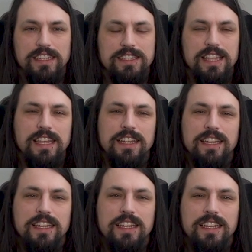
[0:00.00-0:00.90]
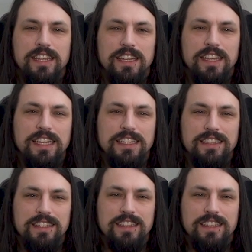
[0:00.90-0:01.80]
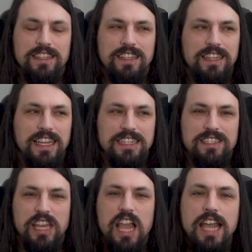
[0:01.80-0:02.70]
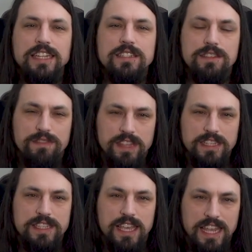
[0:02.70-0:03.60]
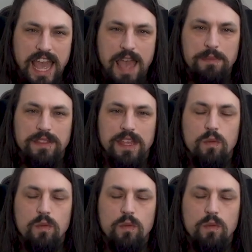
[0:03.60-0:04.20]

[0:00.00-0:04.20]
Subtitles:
It's that it it's the kinds of things that can happen that